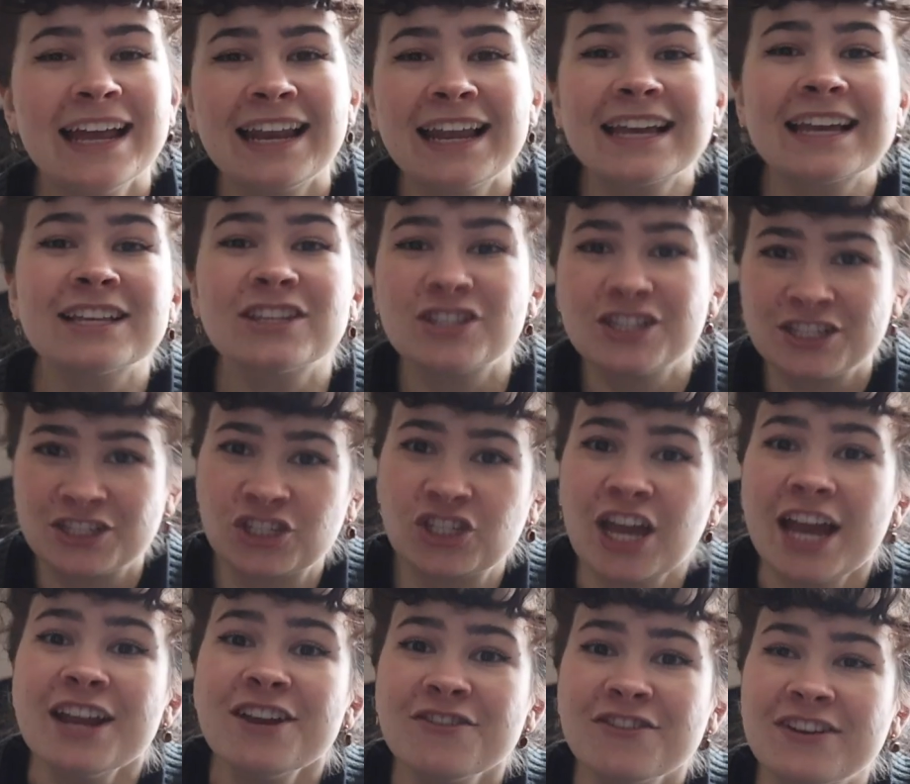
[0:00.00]
Like,
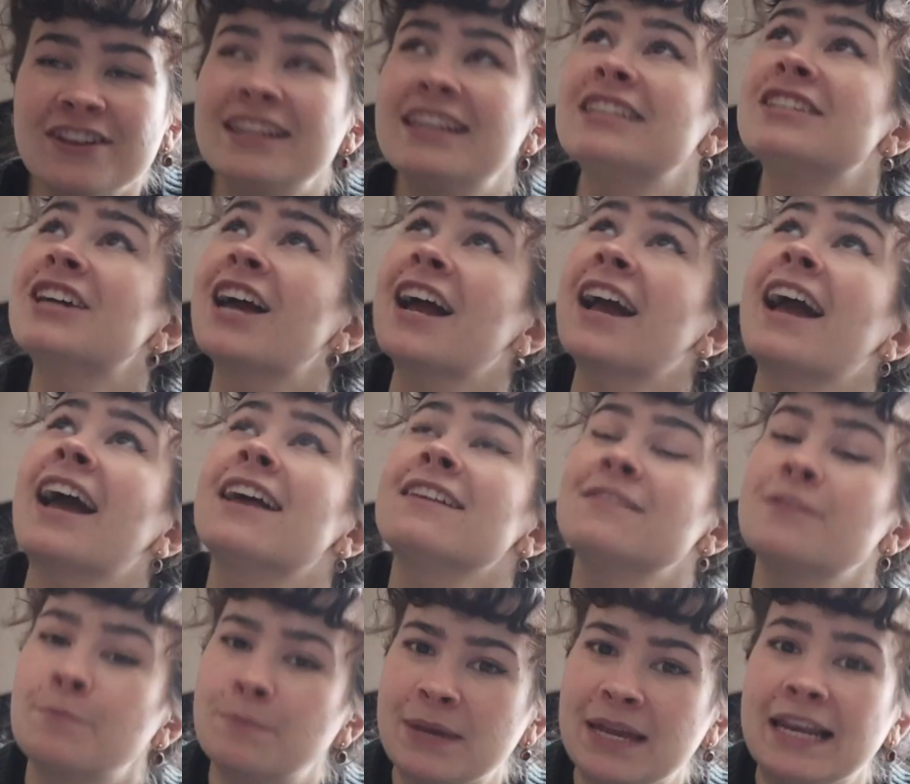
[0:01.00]
genuinely, Jack
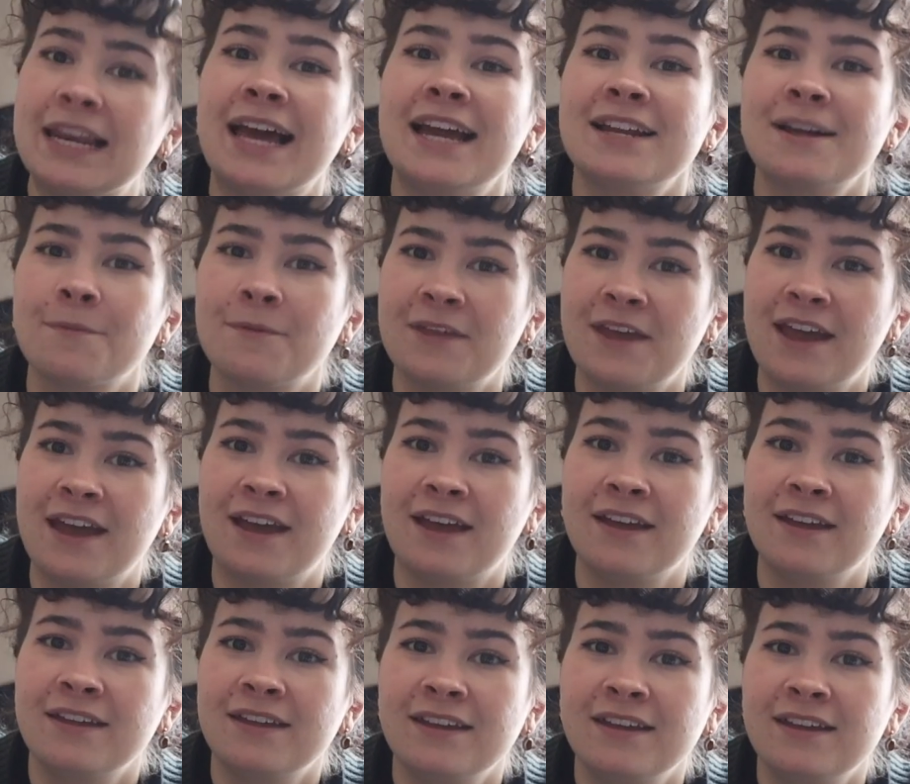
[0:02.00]
has the big light up
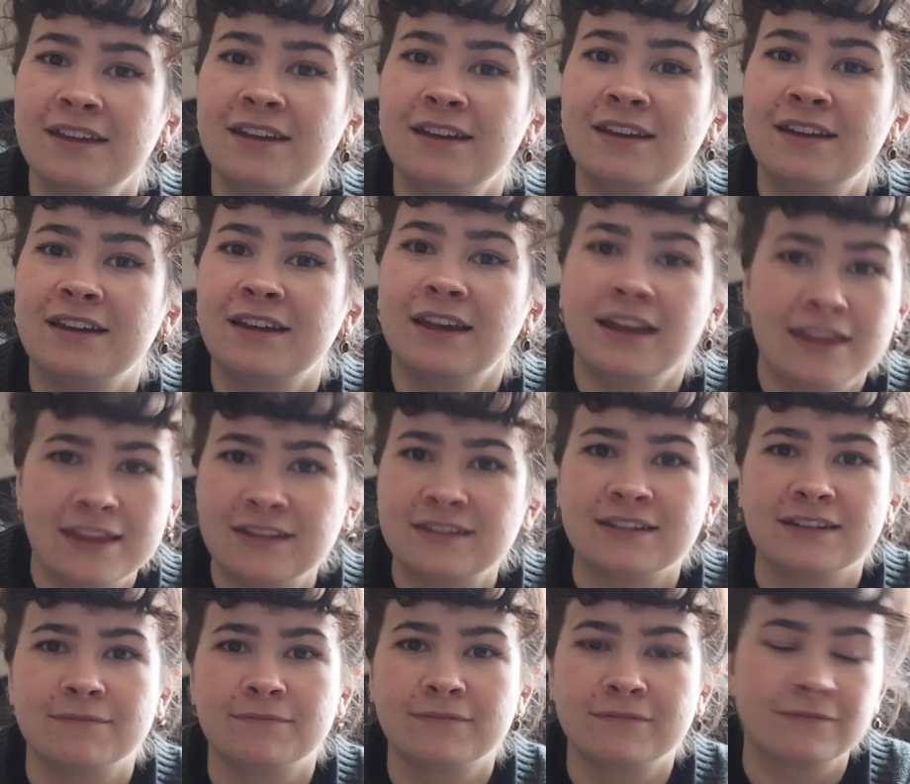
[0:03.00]
there, and that's
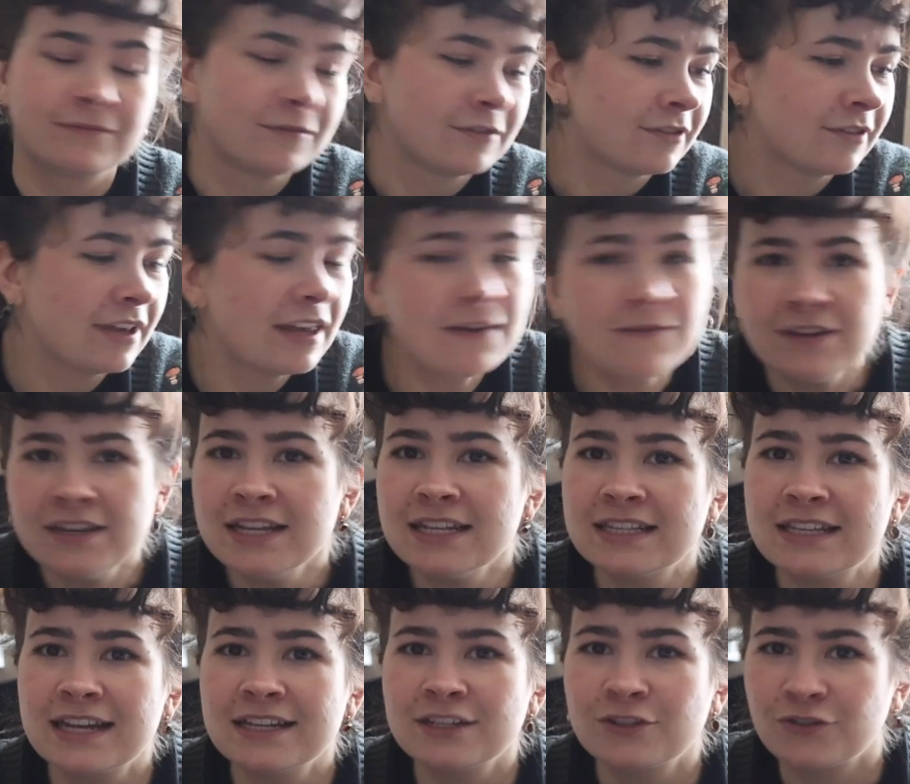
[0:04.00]
it. So if he
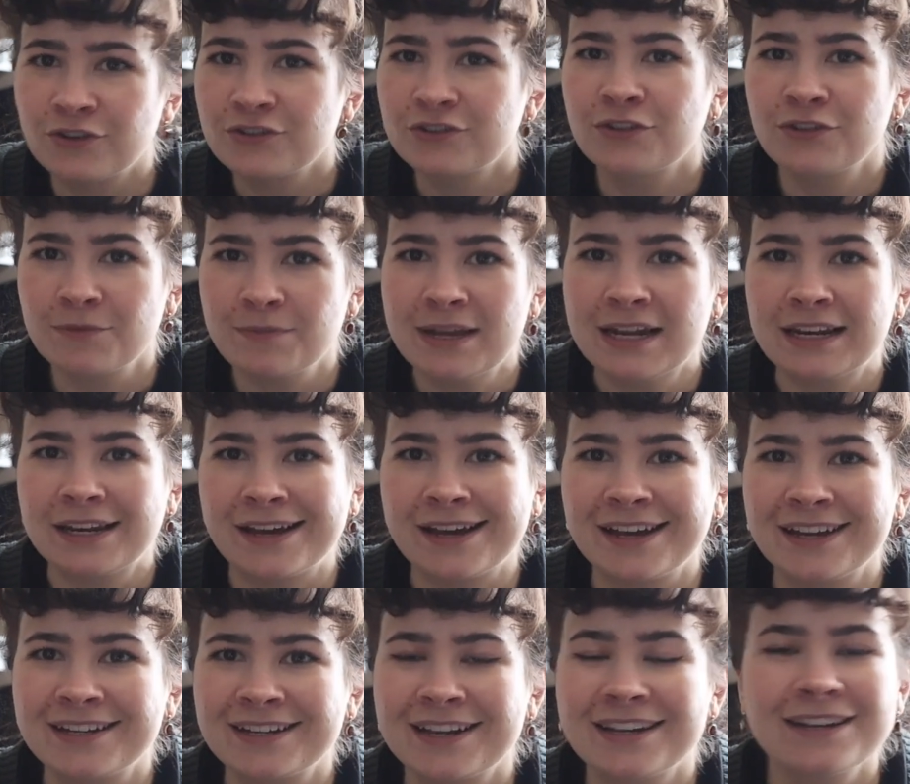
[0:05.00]
needs light, he turns on the big
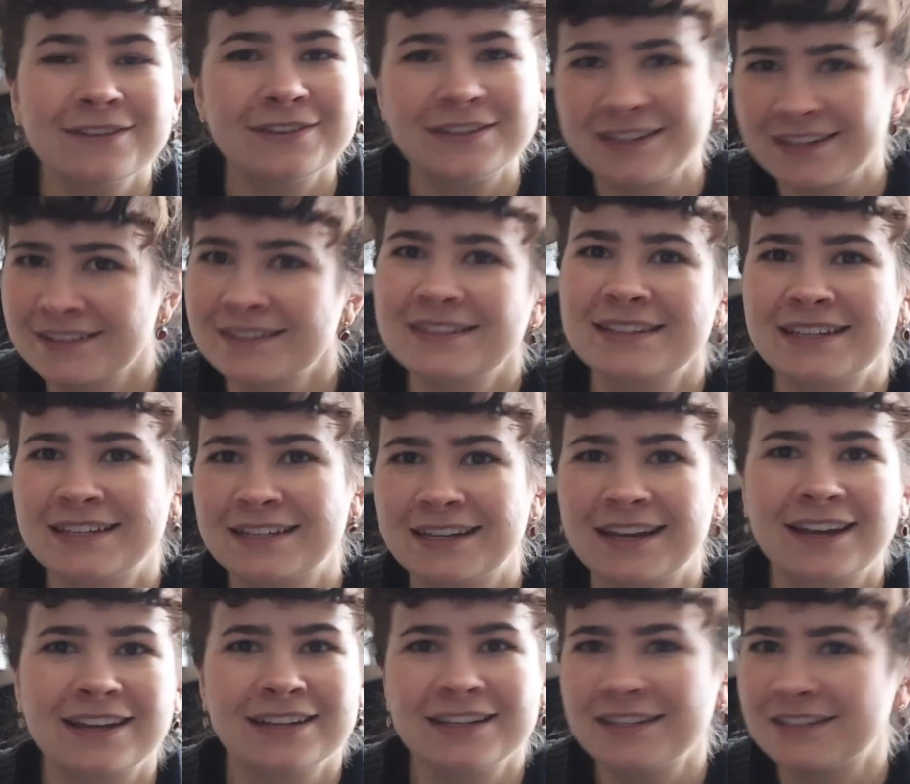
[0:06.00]
light, and if he doesn't need light, he